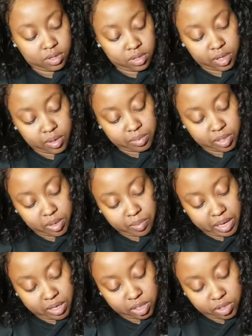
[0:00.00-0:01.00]
So I'm trying to
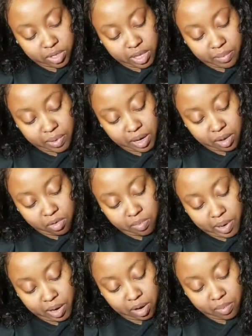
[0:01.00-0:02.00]
make sure that when I hold
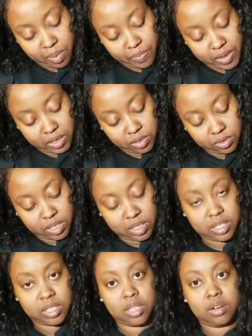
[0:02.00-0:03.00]
my arm up that you
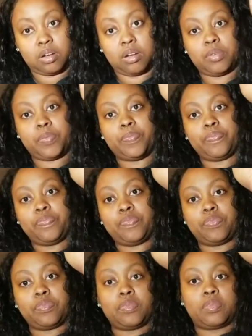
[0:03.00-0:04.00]
can see it all.
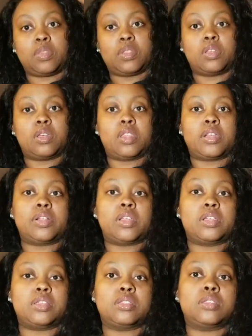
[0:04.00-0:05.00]
There
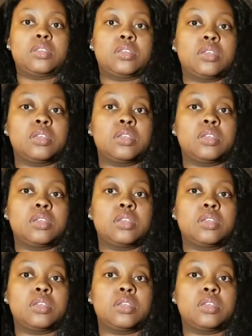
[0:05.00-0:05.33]
it is.